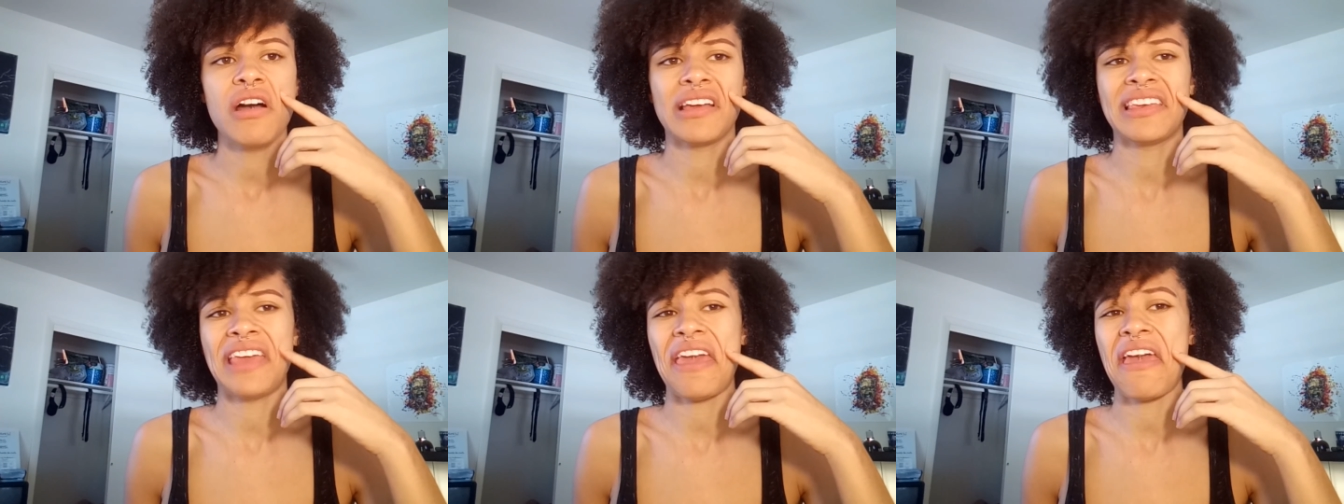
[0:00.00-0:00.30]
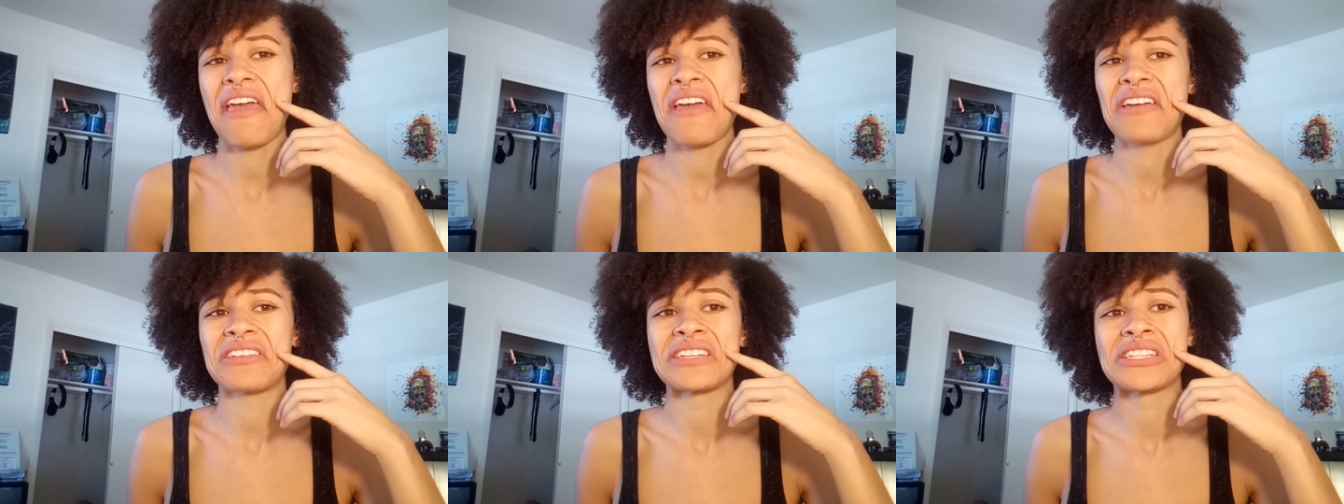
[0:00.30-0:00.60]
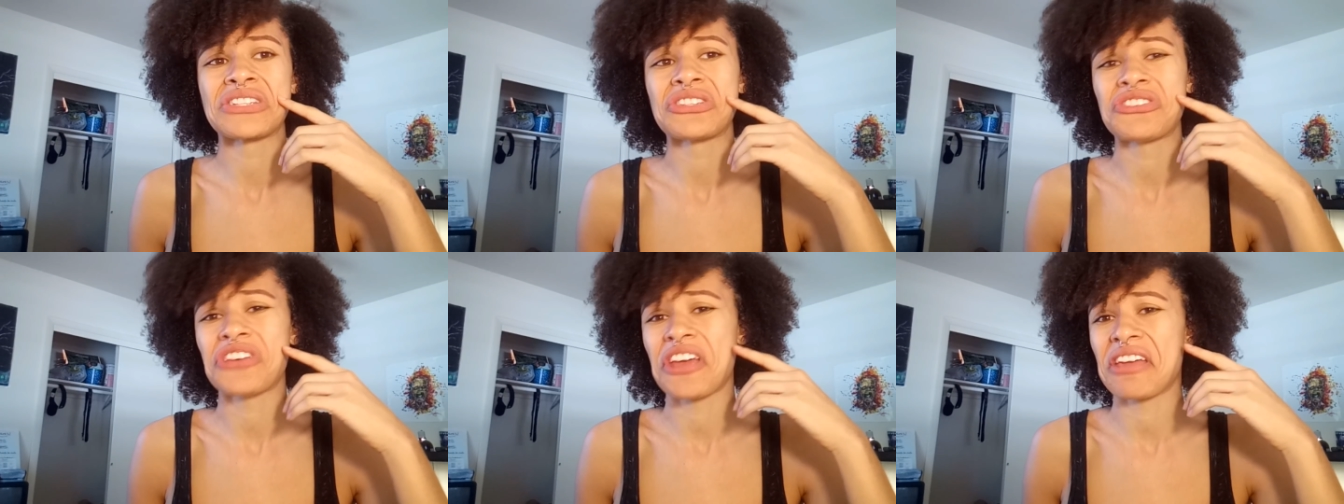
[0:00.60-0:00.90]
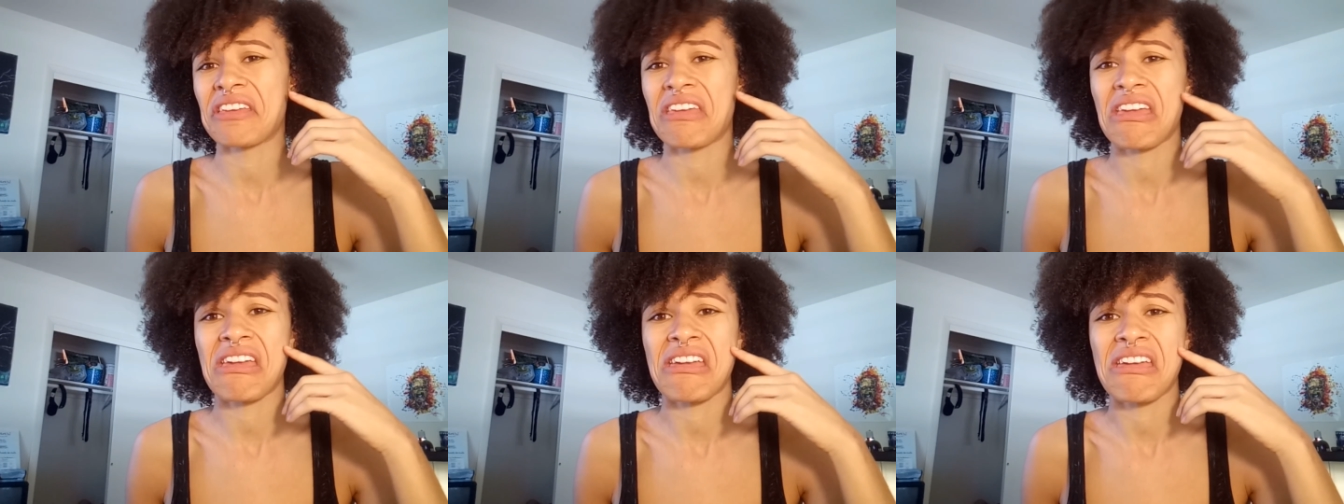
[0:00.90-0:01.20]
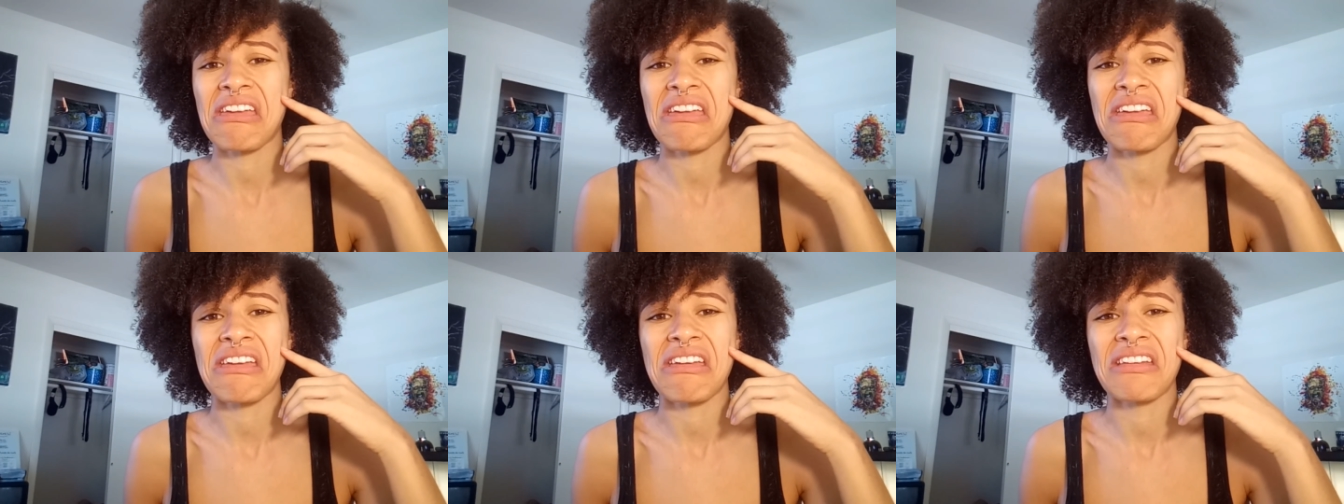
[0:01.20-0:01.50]
canned chicken
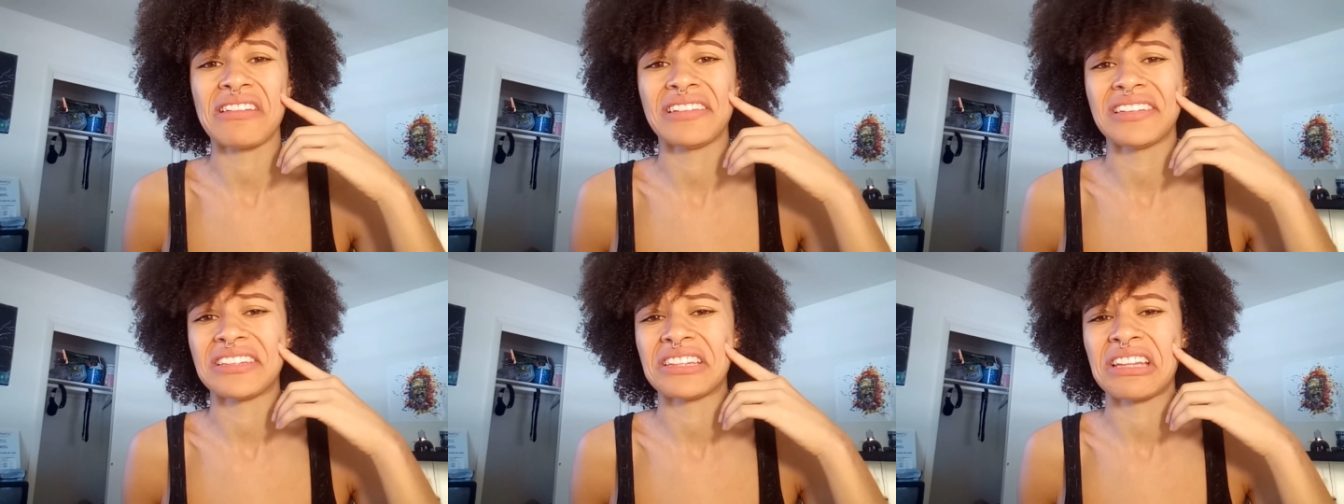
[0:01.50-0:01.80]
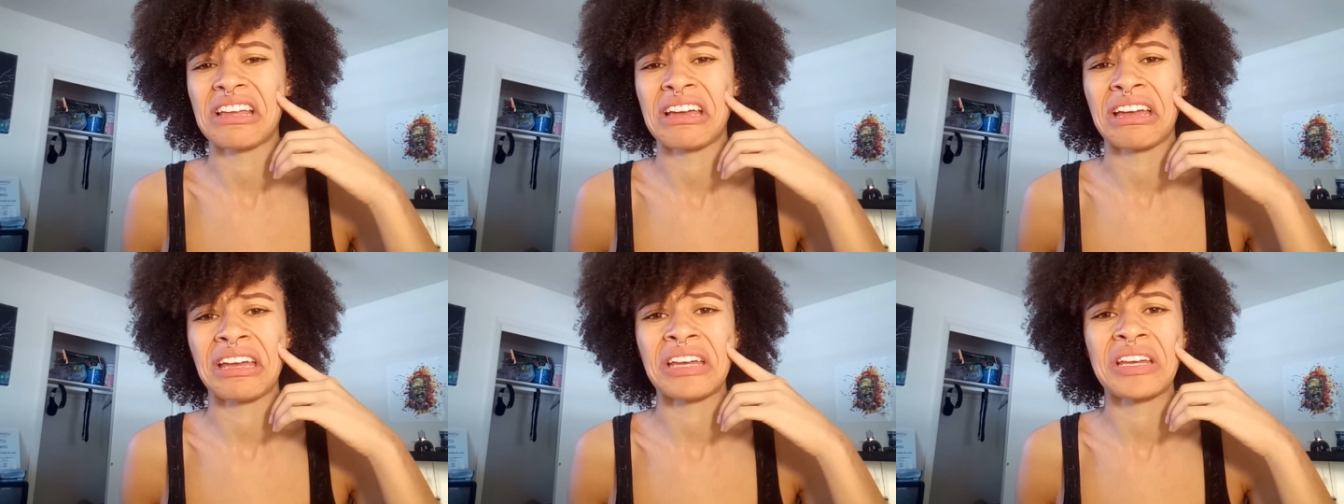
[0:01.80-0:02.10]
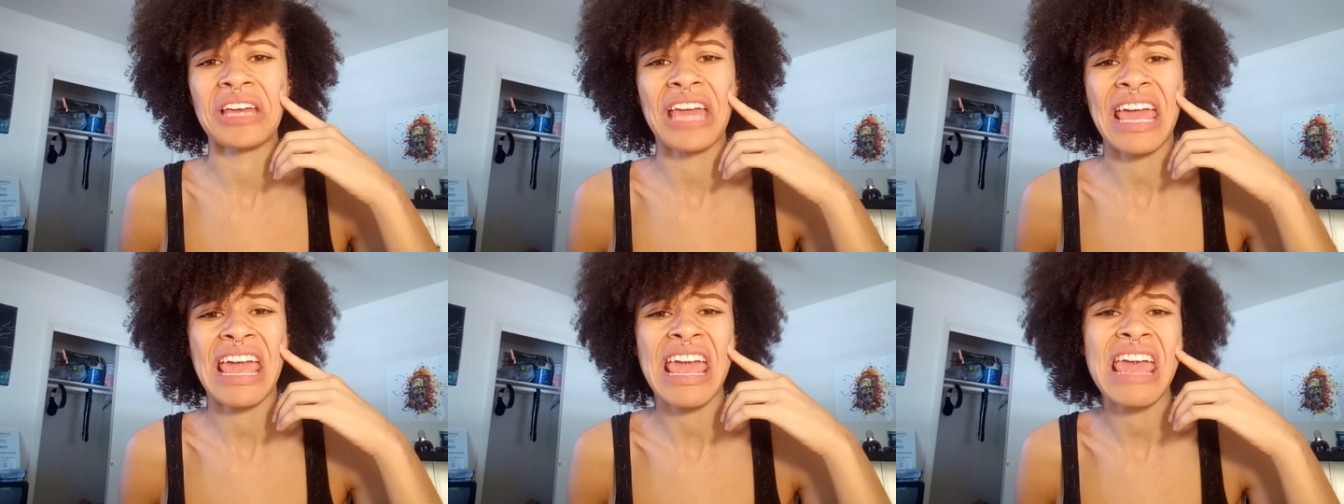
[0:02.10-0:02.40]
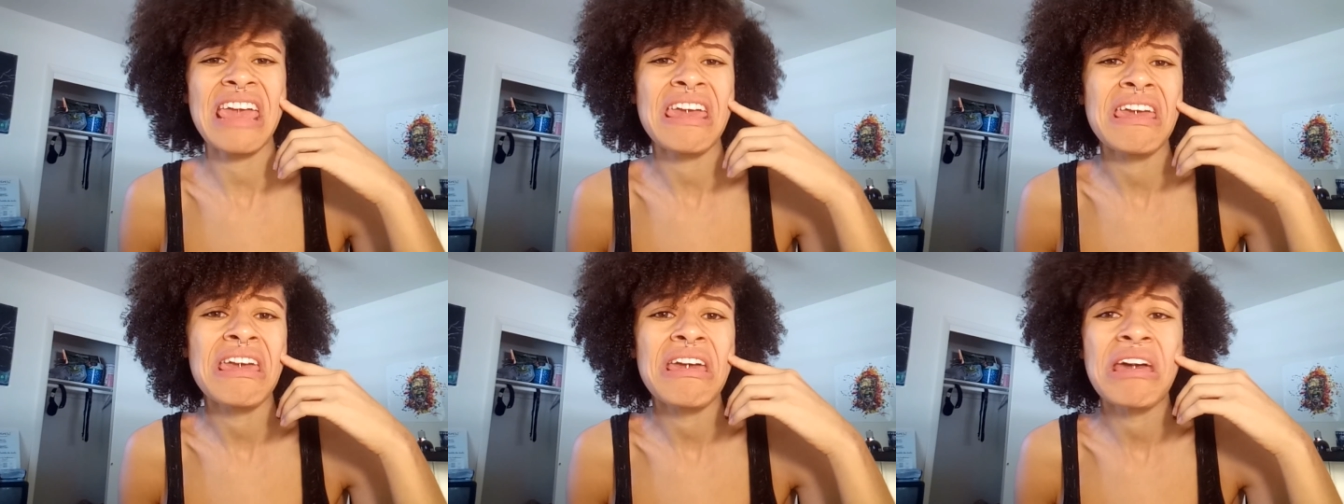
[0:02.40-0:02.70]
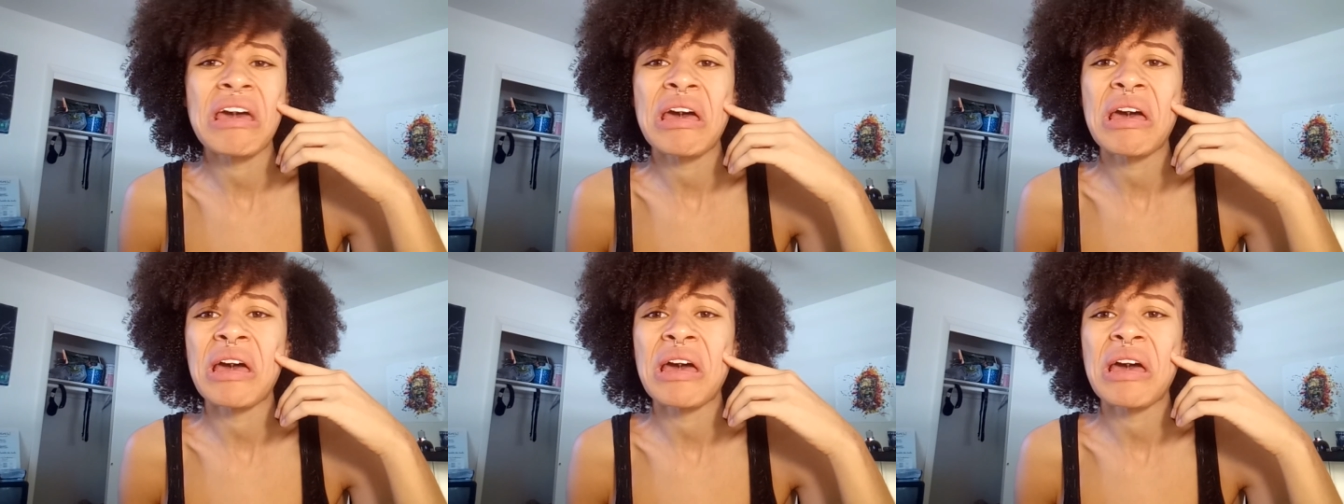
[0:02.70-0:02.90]
and like ham